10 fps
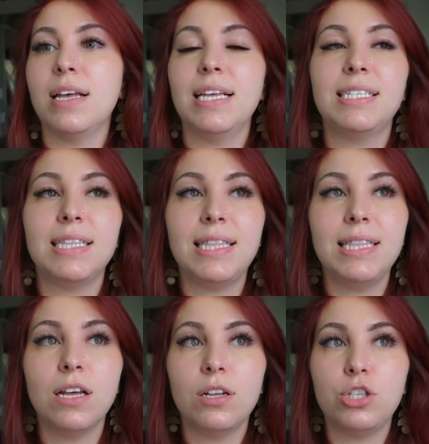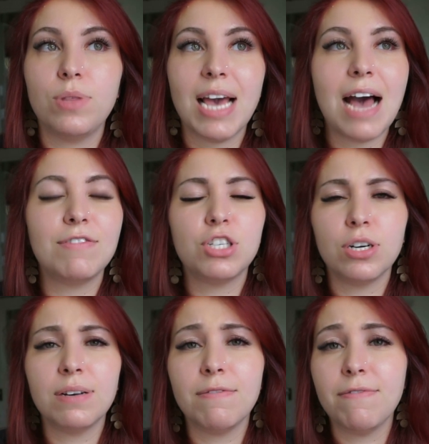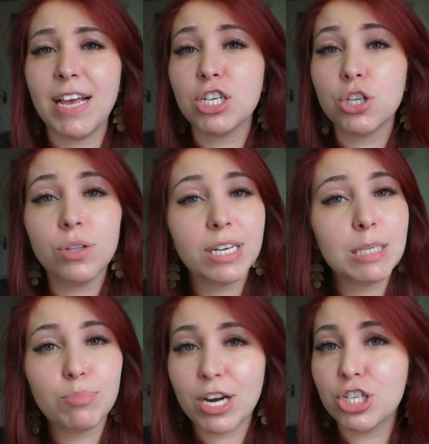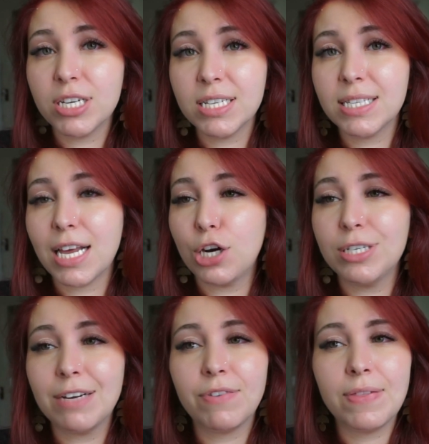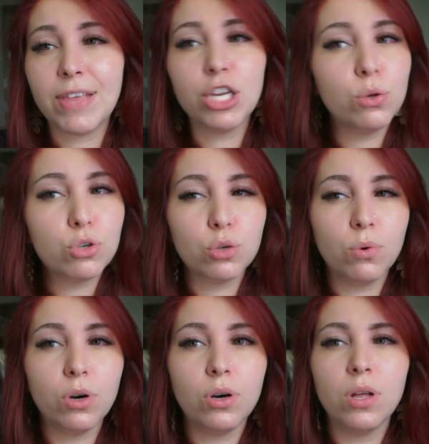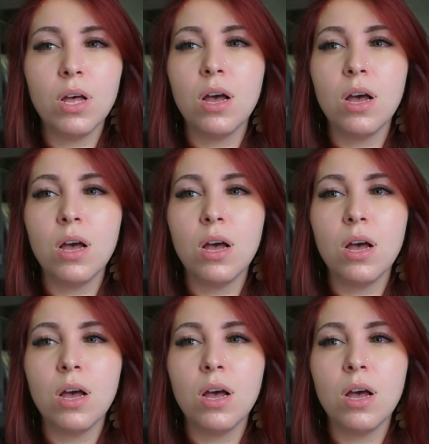Do they have certain facial expressions that are different than usual?